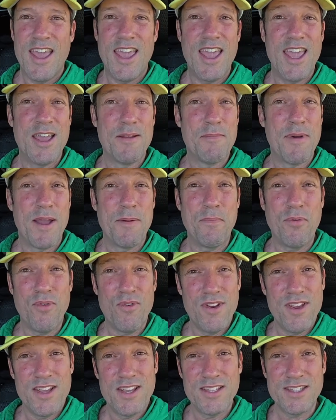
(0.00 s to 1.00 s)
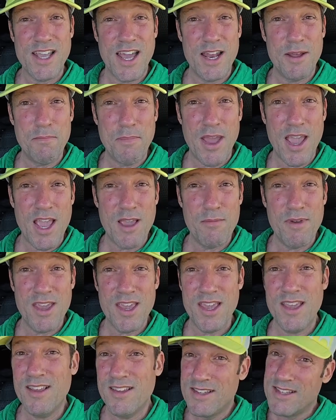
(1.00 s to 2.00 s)
and my Prius had a
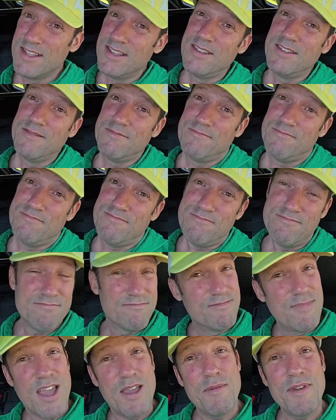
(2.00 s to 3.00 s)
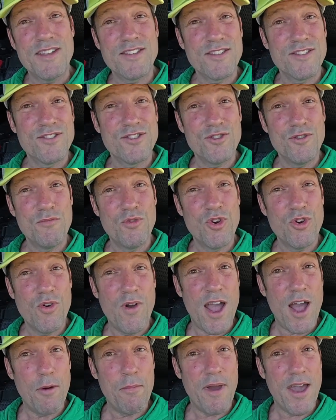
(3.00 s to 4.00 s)
baby, maybe it's a
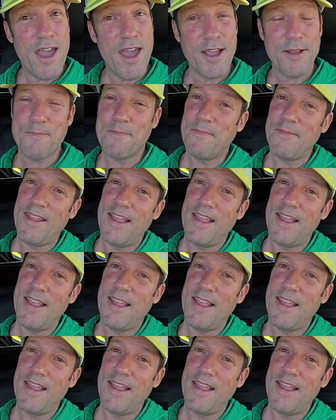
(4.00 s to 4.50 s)
Subaru Outback.